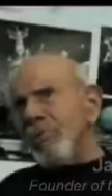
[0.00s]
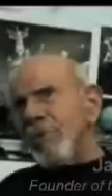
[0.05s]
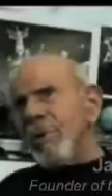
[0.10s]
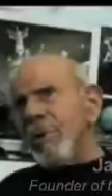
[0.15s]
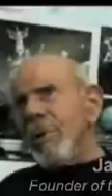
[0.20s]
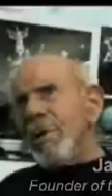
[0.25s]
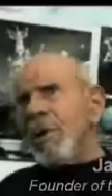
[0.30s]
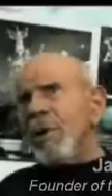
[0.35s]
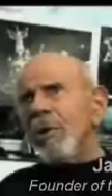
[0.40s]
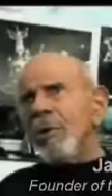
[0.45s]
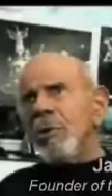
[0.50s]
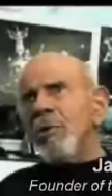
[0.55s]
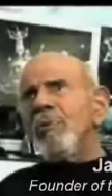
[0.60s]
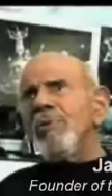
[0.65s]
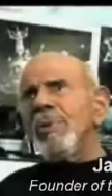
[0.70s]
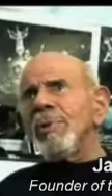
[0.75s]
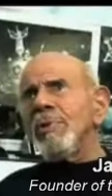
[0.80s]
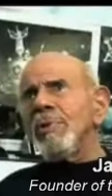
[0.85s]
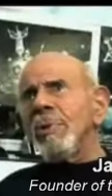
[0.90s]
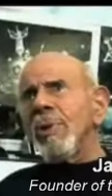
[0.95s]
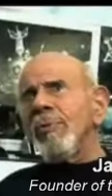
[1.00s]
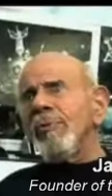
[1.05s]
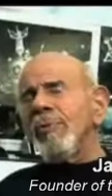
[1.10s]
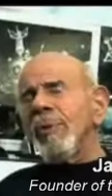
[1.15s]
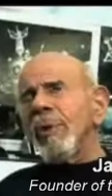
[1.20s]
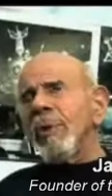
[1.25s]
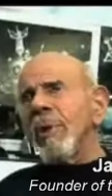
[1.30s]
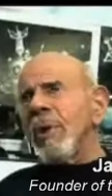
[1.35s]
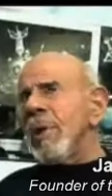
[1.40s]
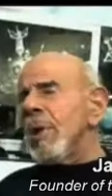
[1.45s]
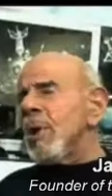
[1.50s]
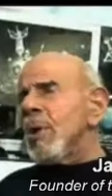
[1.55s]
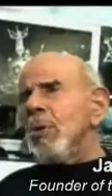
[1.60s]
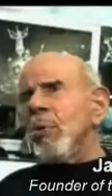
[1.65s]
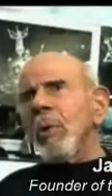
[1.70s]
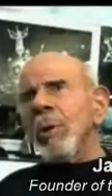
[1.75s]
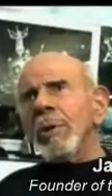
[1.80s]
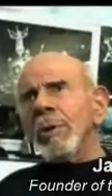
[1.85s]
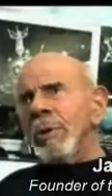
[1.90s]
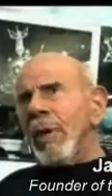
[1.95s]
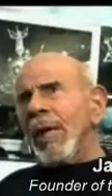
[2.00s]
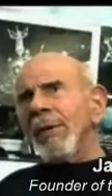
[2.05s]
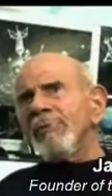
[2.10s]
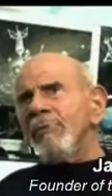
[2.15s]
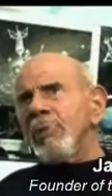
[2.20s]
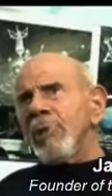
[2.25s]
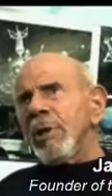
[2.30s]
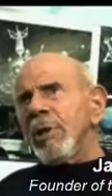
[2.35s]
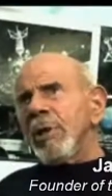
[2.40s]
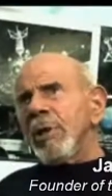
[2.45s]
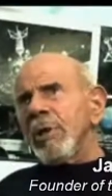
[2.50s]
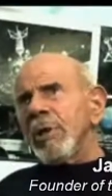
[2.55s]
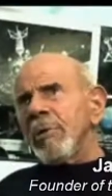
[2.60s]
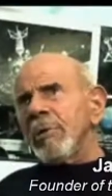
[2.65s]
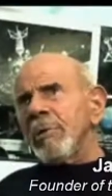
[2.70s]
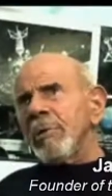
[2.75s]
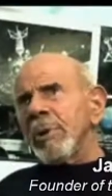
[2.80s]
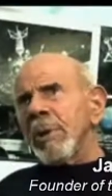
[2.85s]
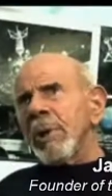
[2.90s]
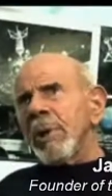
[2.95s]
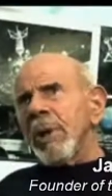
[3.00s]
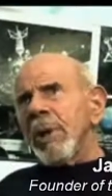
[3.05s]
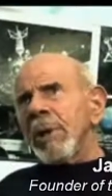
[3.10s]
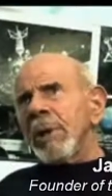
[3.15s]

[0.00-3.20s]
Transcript: misery, human suffering will not change